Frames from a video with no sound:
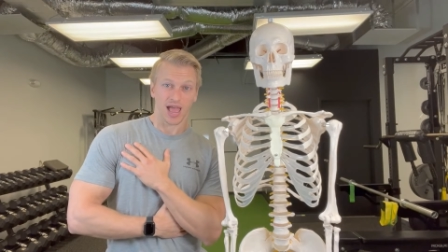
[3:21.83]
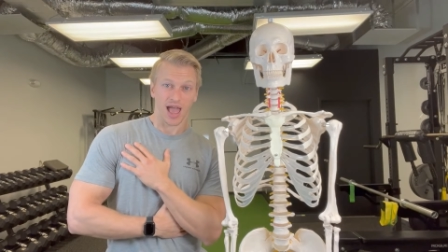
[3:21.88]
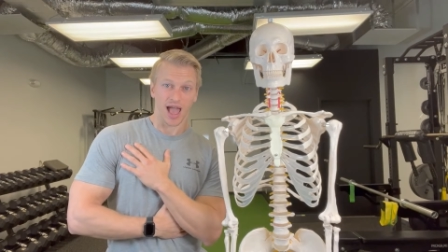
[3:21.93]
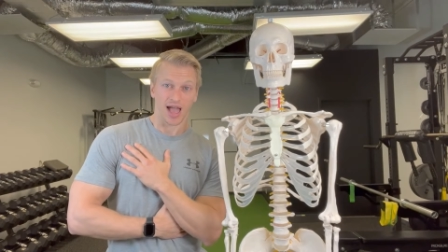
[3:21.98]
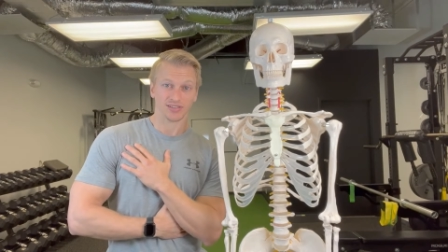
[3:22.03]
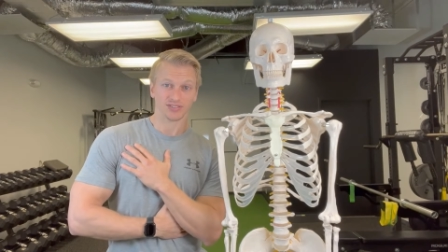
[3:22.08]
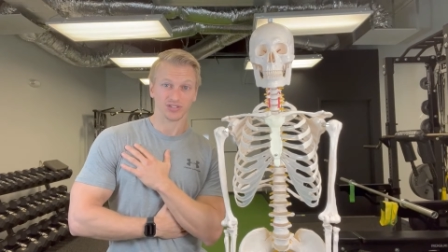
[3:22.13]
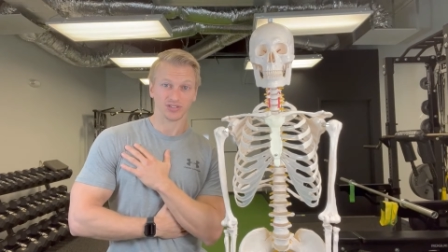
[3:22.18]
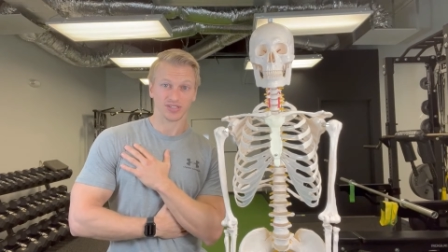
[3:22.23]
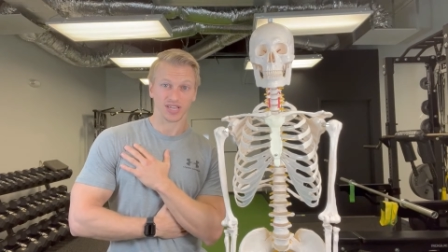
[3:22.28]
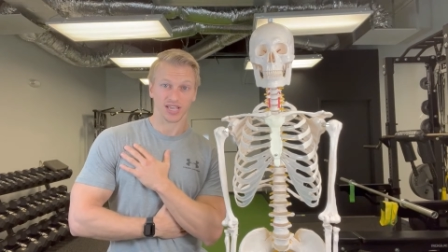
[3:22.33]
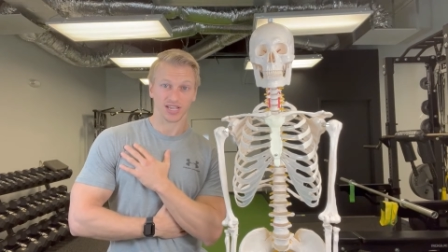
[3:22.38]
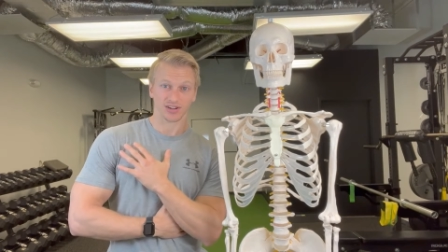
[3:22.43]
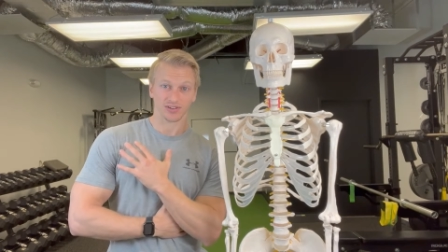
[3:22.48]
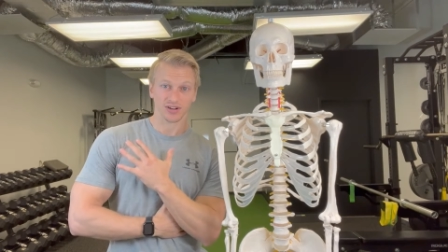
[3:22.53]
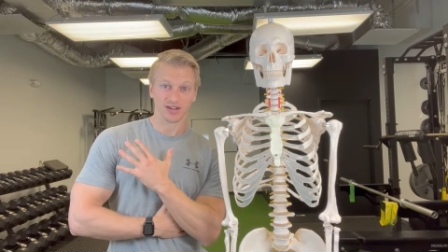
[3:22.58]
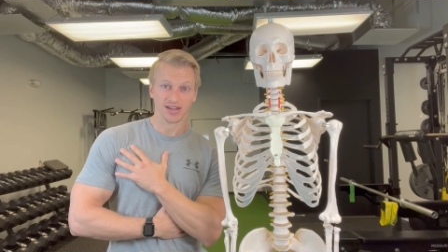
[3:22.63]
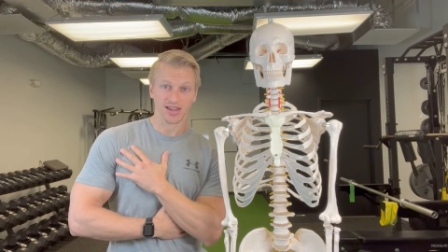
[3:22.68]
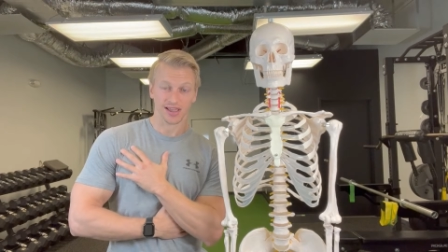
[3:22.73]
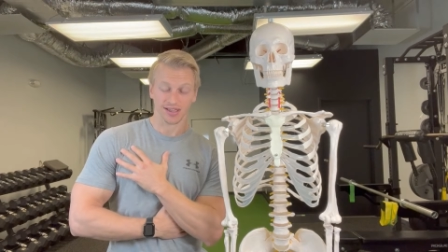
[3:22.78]
As you take
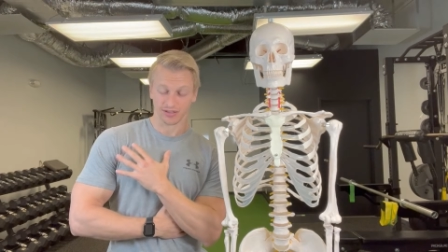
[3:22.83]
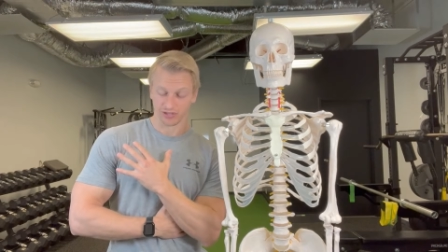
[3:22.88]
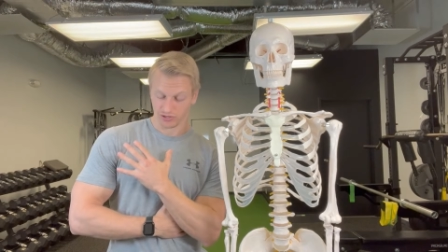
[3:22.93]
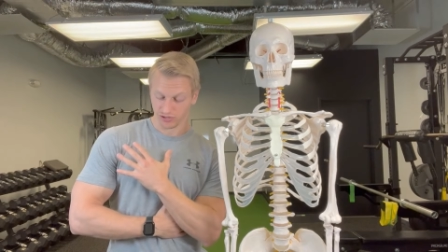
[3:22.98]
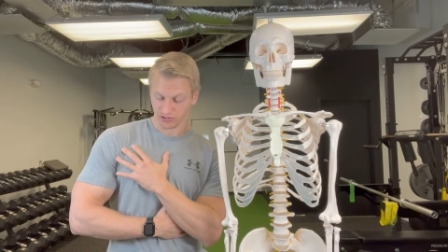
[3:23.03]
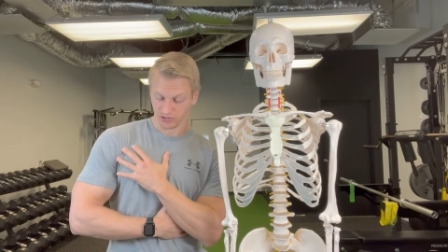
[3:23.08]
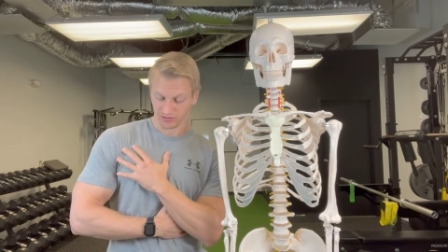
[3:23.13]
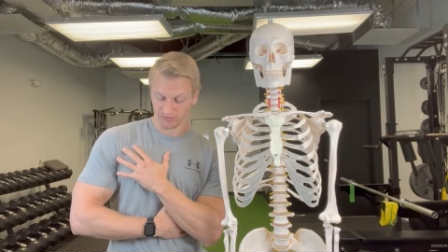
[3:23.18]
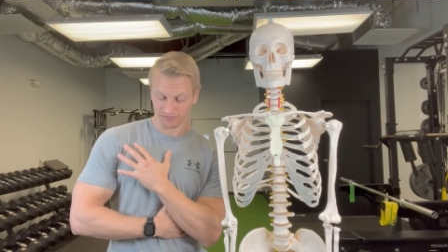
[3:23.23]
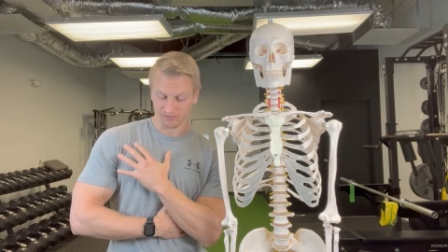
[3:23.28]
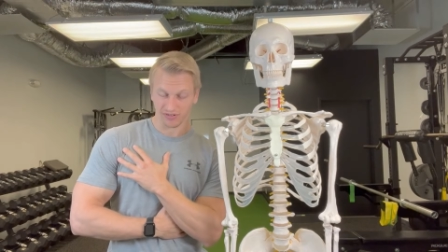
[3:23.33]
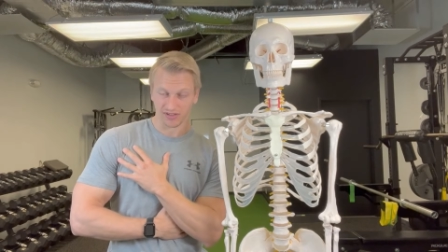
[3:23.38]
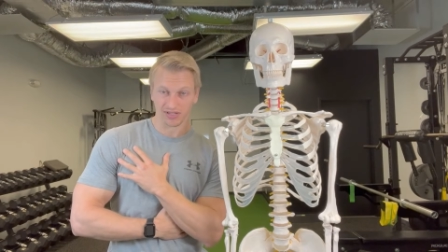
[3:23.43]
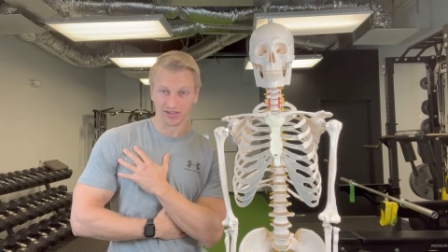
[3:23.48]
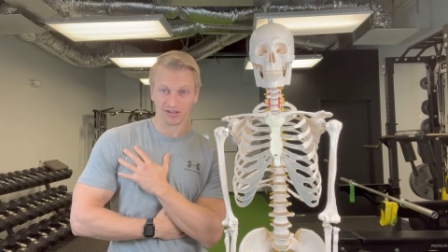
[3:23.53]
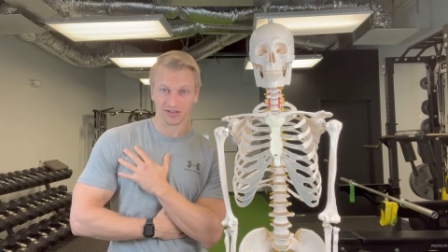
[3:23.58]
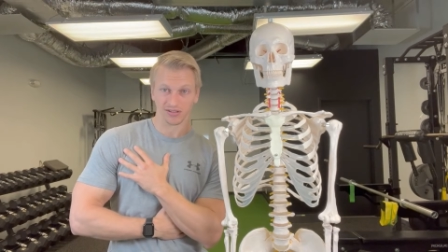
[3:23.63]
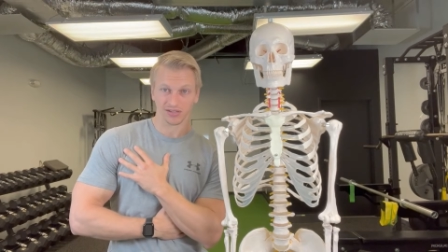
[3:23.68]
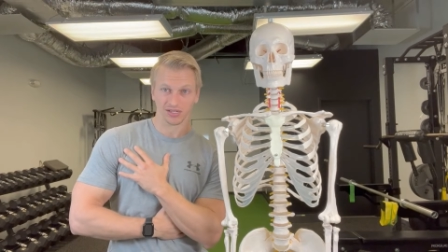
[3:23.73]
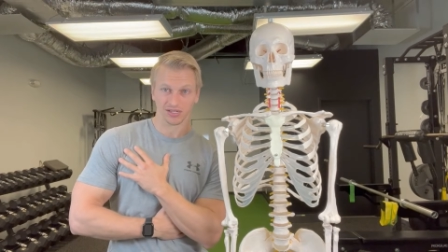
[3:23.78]
your inhale, you should
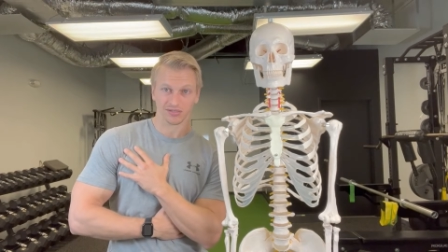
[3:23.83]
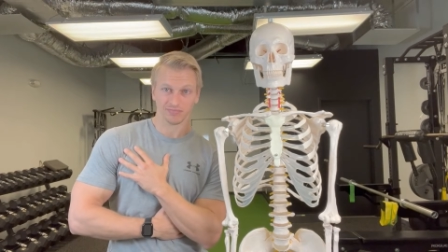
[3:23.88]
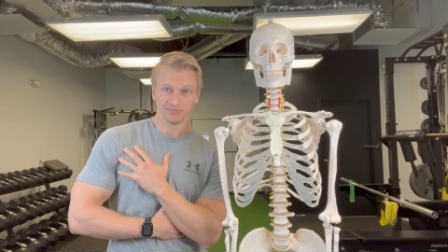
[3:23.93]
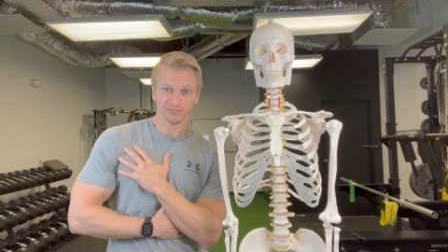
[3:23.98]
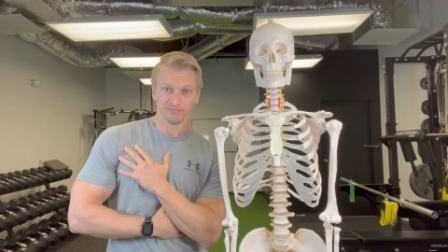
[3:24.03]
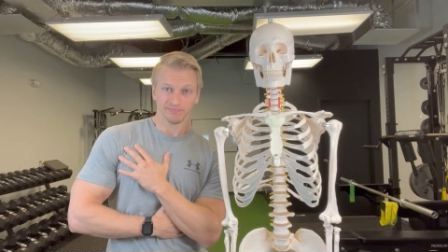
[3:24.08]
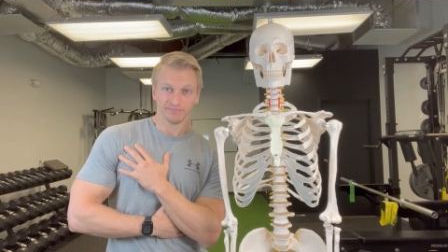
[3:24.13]
feel